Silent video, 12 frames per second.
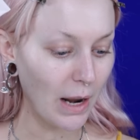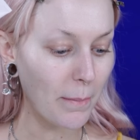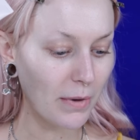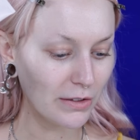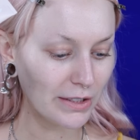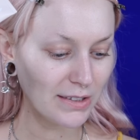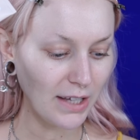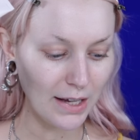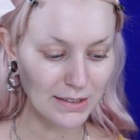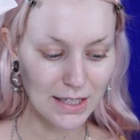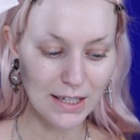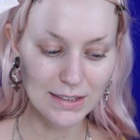
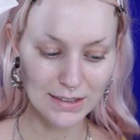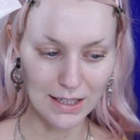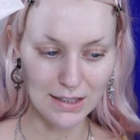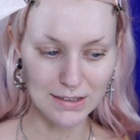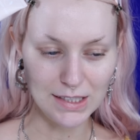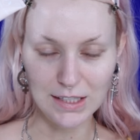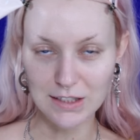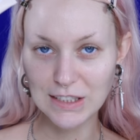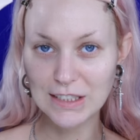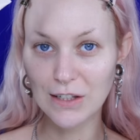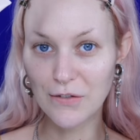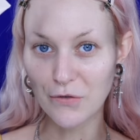Multitasking Skin
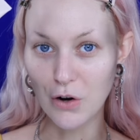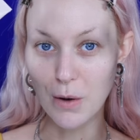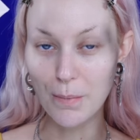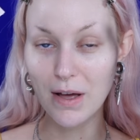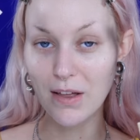Tints from